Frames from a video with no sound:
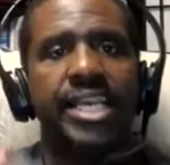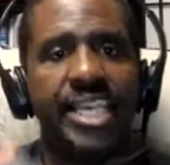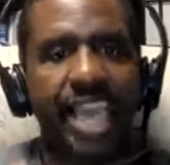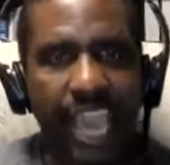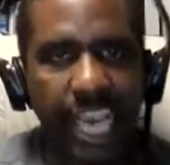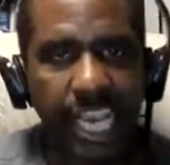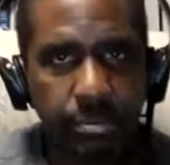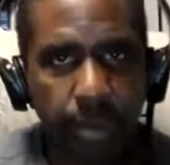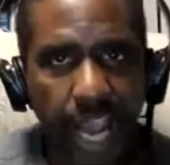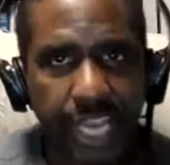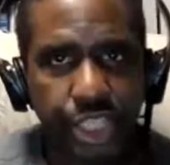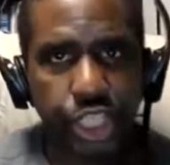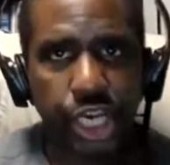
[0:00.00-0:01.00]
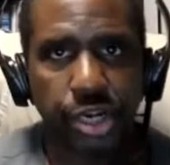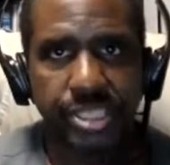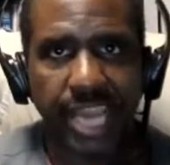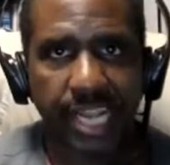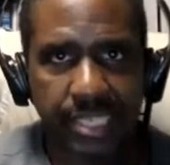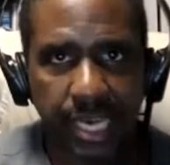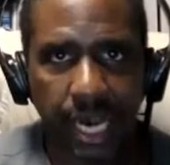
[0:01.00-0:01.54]

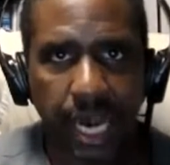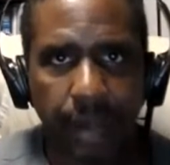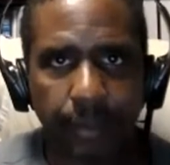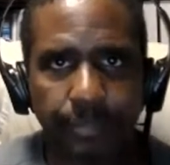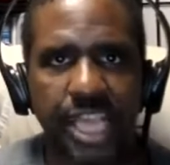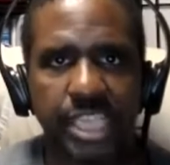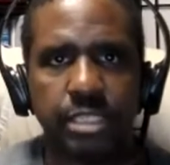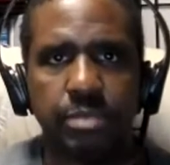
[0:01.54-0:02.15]
gainmindshare.com. That's